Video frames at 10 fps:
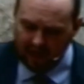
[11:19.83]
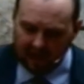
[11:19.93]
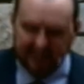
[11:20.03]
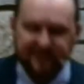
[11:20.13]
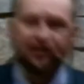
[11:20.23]

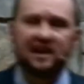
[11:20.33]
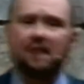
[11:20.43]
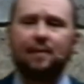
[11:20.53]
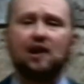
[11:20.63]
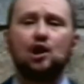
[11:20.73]
Let's forget
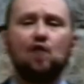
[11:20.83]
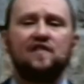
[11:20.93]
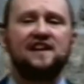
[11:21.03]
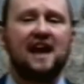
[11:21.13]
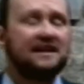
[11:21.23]
about
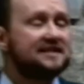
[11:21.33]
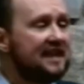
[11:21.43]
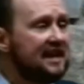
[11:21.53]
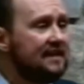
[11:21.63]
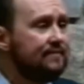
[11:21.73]
COVID
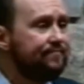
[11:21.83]
19.